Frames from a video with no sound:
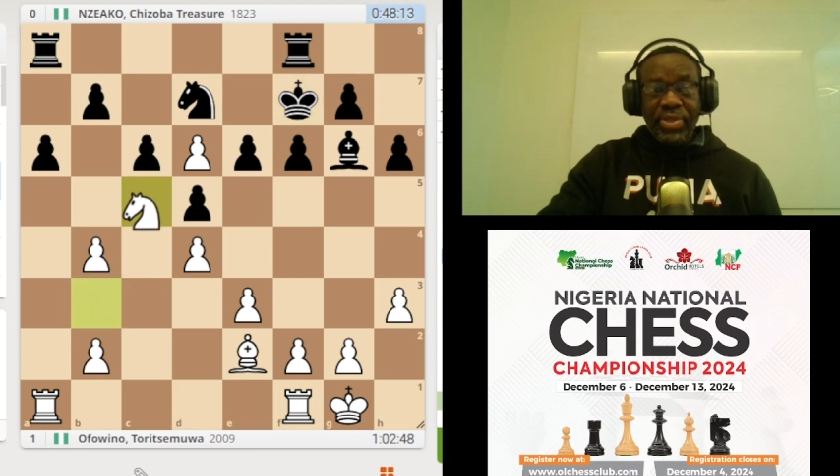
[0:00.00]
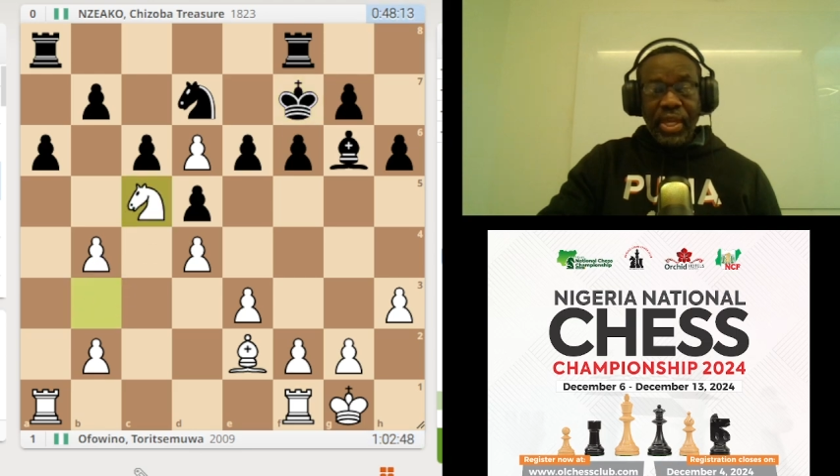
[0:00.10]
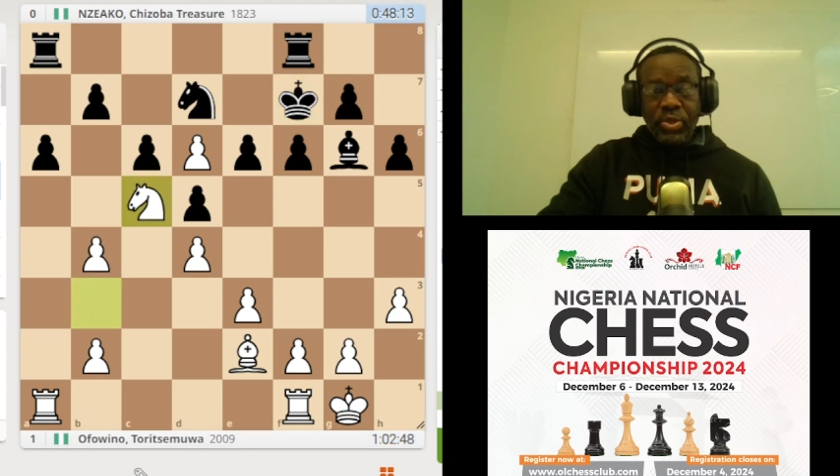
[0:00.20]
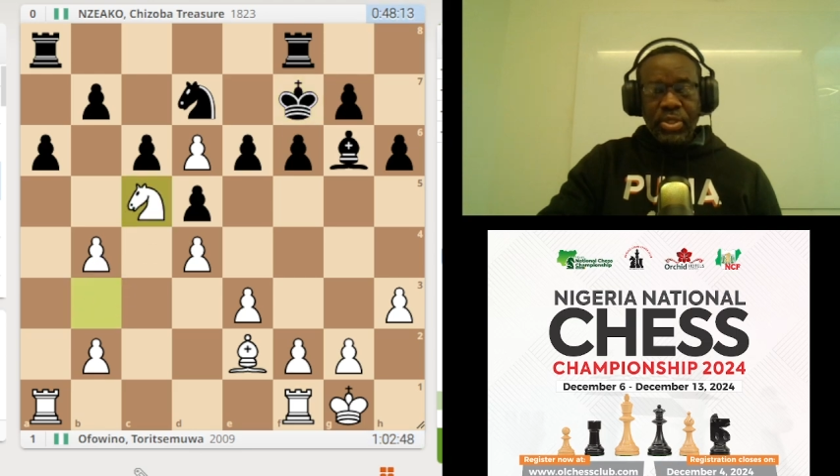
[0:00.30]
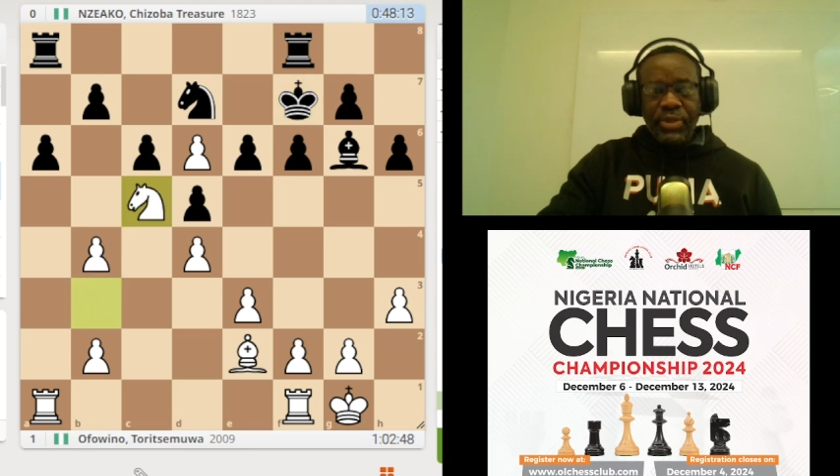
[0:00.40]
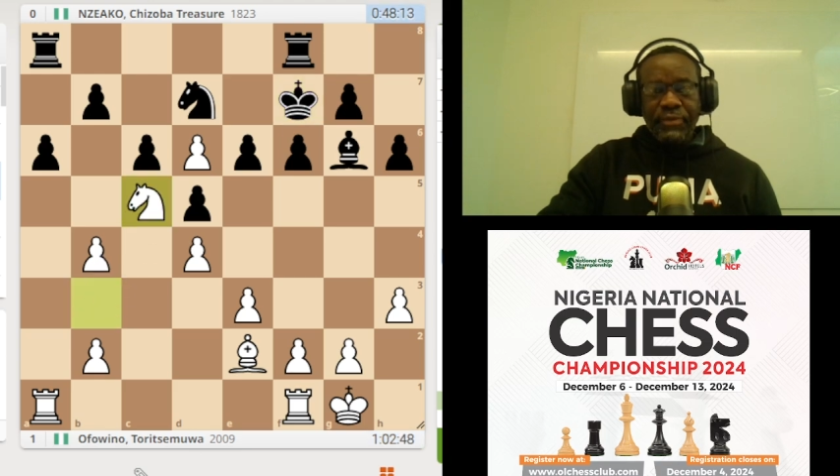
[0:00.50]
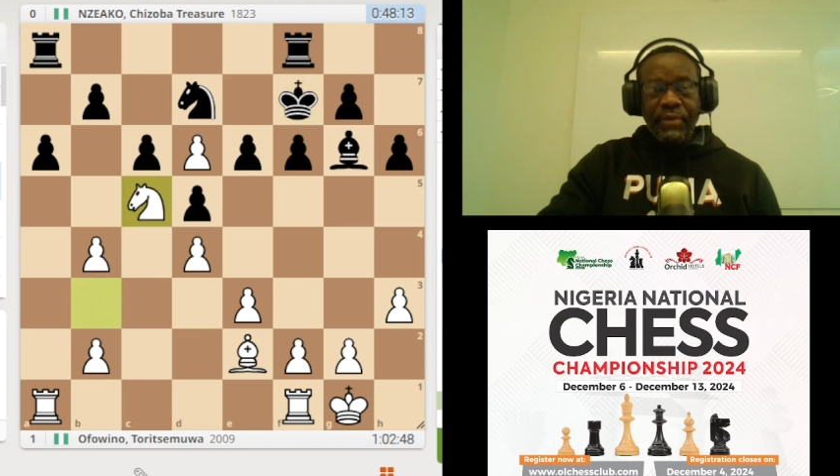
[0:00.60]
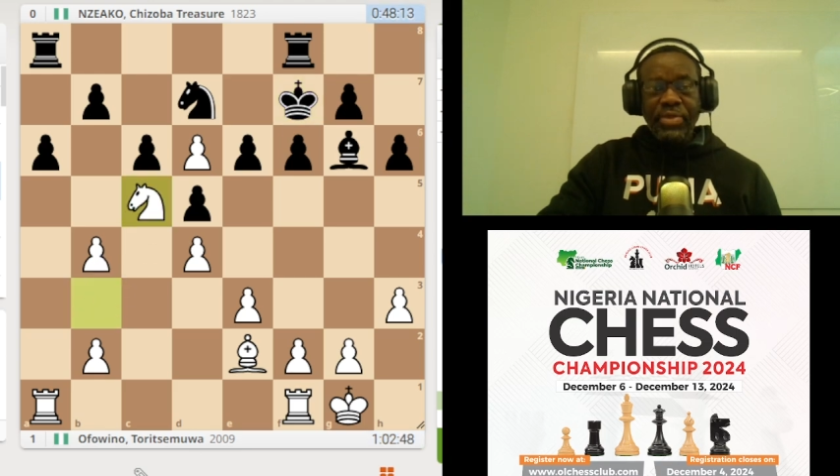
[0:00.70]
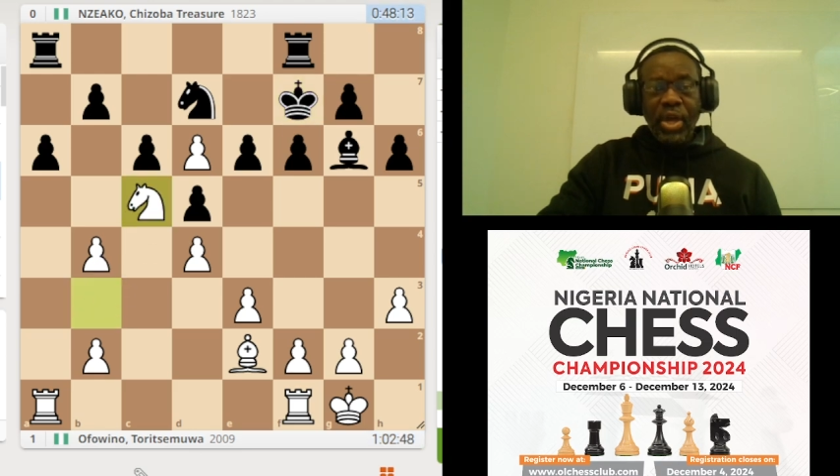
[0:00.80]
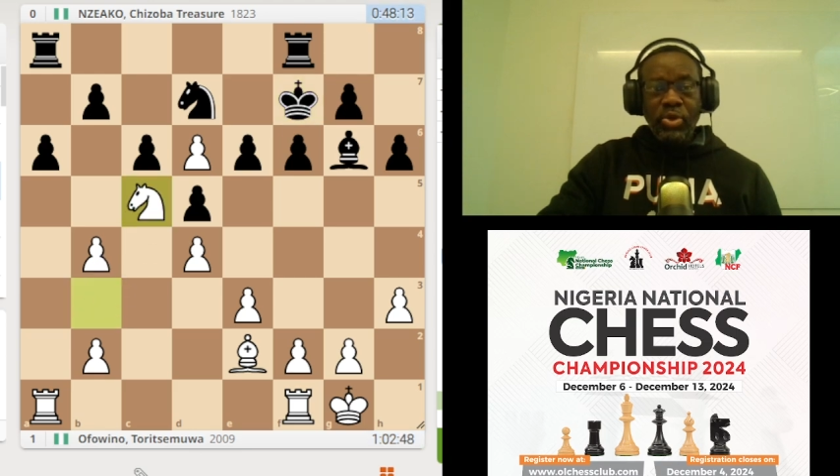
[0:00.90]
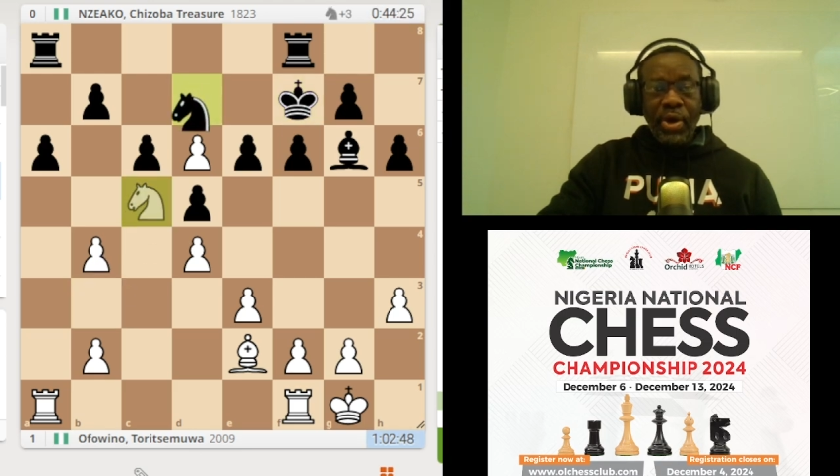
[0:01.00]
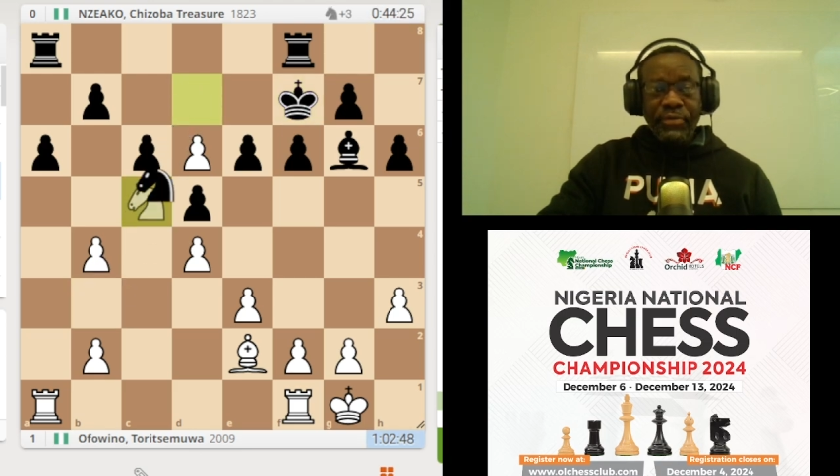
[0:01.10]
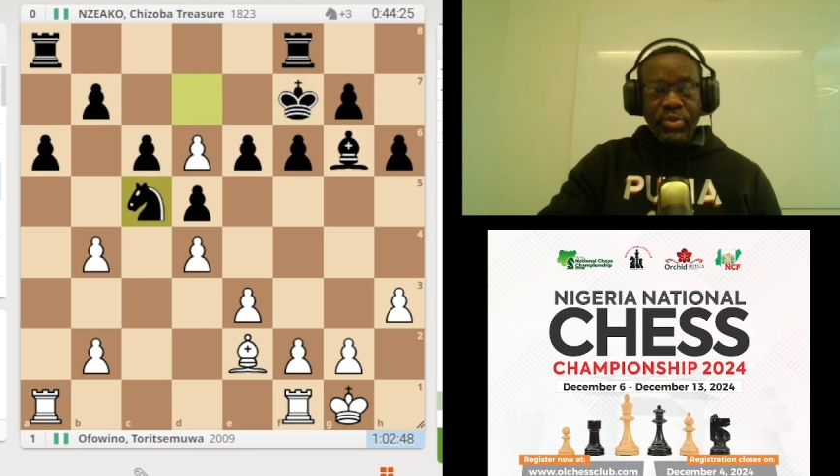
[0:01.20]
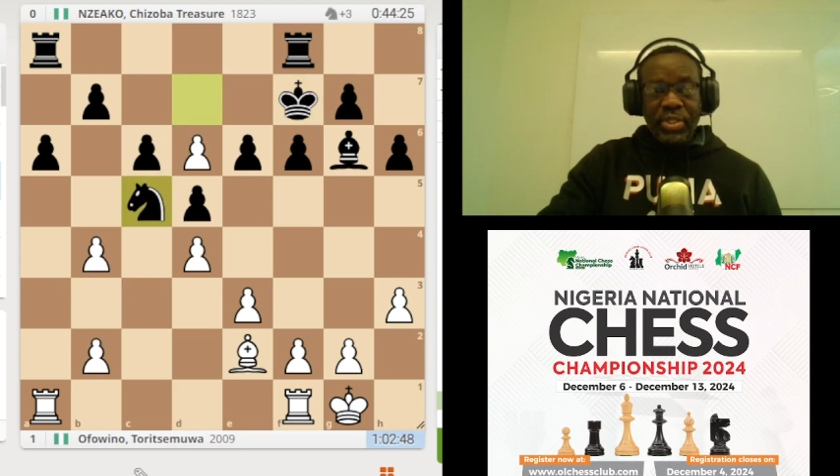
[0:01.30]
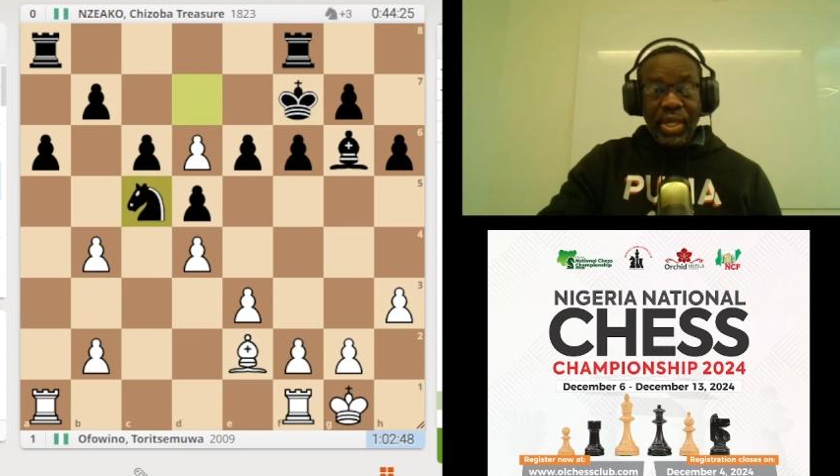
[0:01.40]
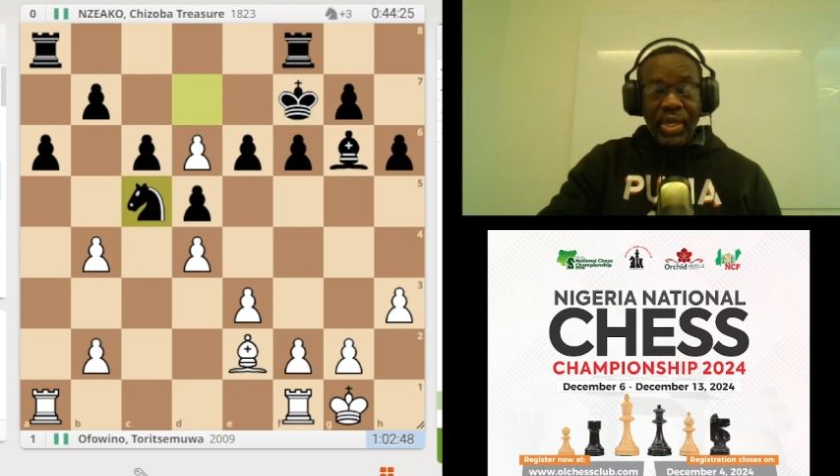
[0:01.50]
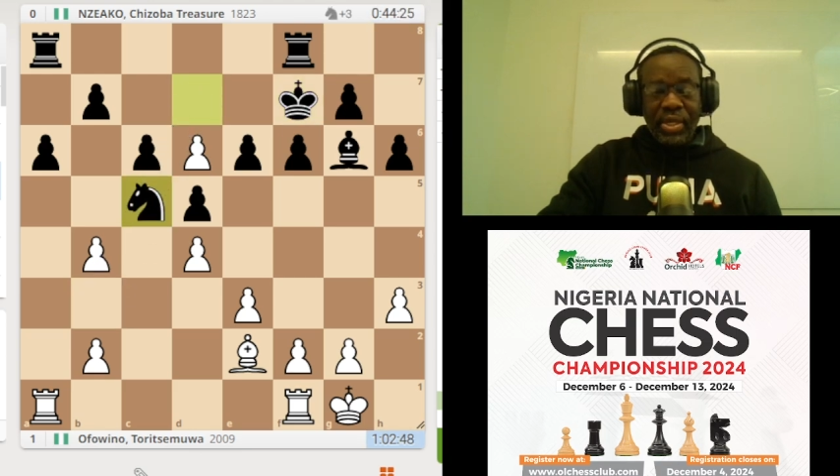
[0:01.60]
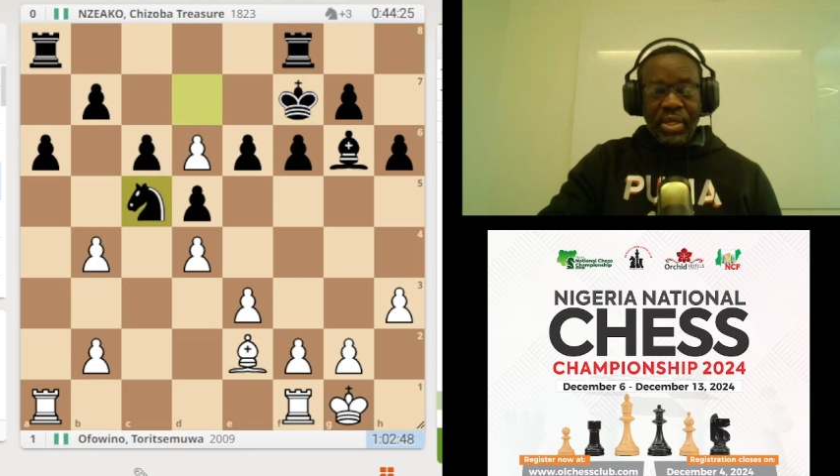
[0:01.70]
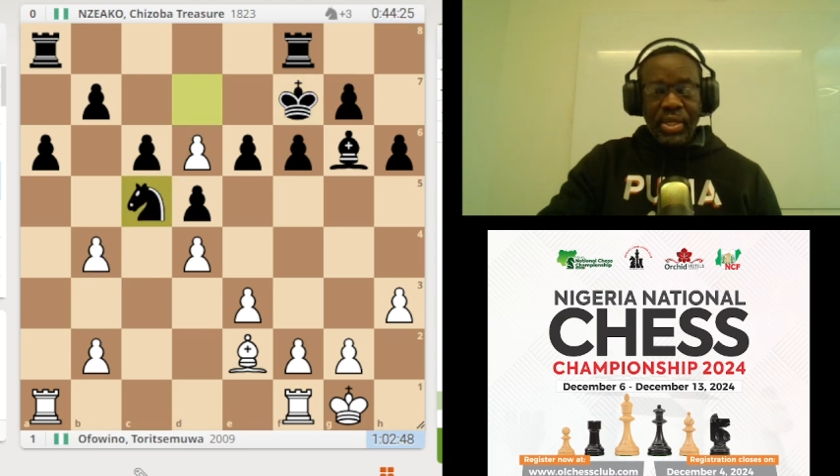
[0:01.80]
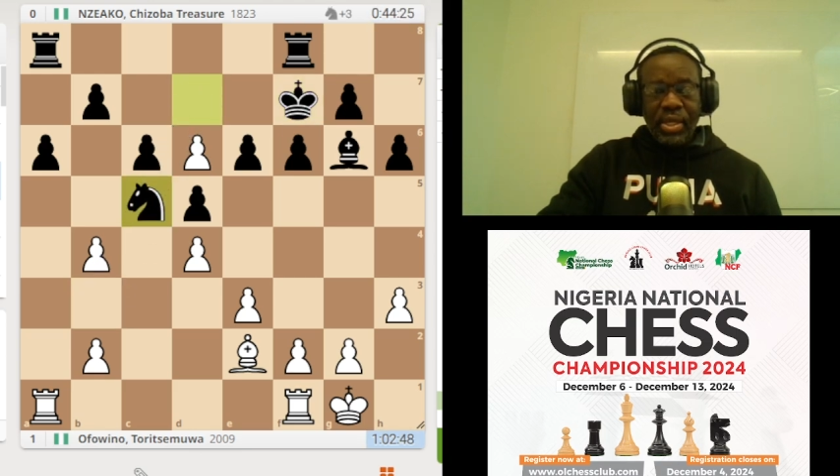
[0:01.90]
knight to c5. Now you have to take.